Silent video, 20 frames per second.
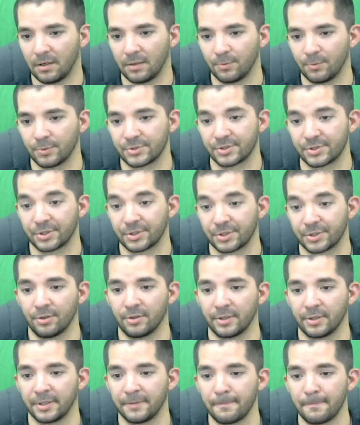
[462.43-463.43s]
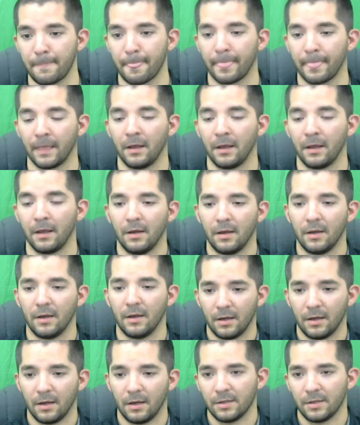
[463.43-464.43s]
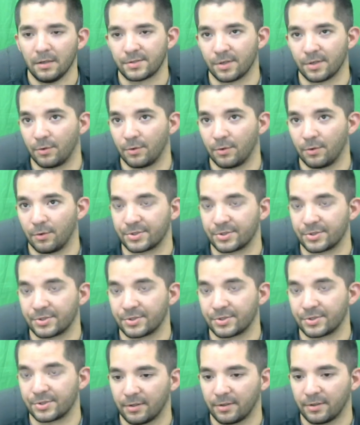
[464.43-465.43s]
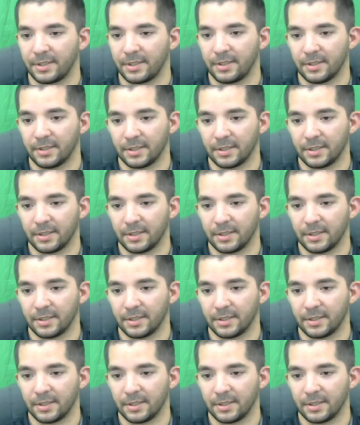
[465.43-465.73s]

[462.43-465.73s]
With security. So with security,